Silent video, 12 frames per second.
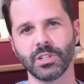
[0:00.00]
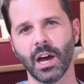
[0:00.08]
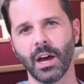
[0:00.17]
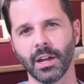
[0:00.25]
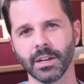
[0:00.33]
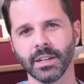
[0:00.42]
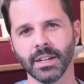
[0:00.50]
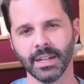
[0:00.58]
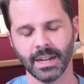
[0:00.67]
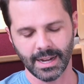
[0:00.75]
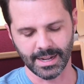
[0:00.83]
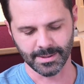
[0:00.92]
Dodd,
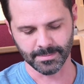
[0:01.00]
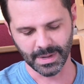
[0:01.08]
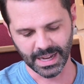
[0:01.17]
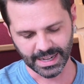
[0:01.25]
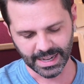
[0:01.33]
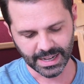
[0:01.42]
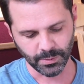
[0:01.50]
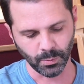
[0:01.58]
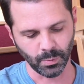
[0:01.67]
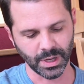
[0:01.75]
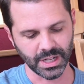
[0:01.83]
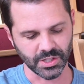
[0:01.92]
and
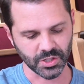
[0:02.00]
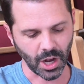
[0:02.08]
what he's